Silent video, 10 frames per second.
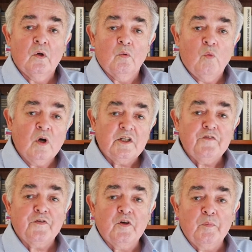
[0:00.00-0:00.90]
What
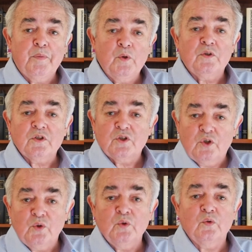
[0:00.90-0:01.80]
if computers
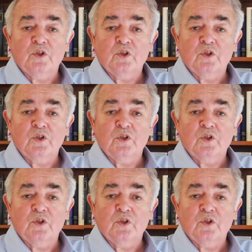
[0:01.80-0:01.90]
too